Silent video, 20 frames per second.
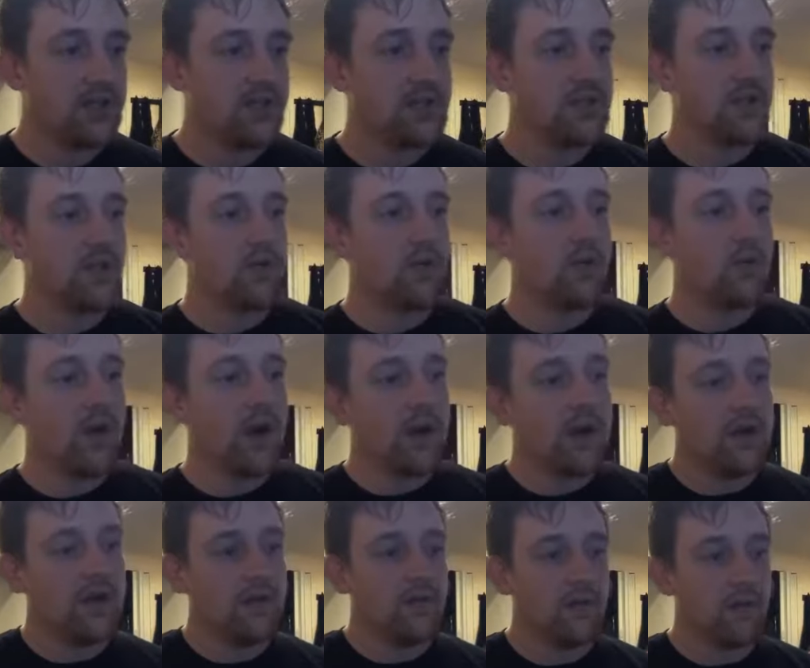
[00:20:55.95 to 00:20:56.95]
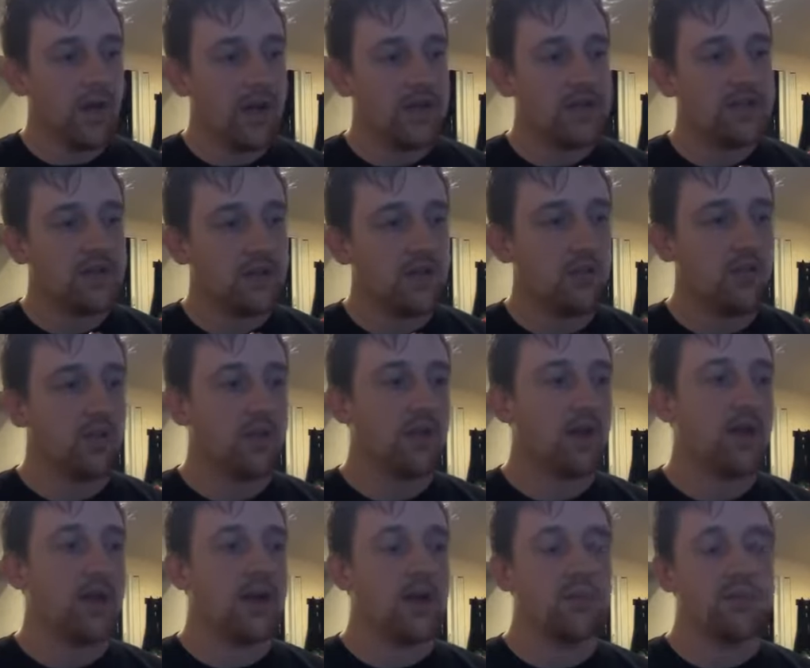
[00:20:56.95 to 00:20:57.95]
So why why is it important
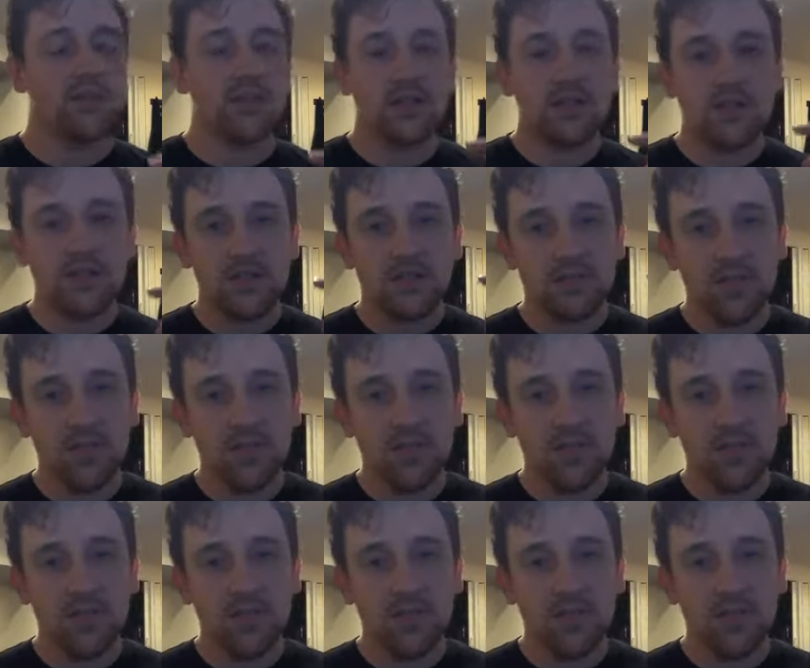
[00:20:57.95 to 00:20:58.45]
that God possesses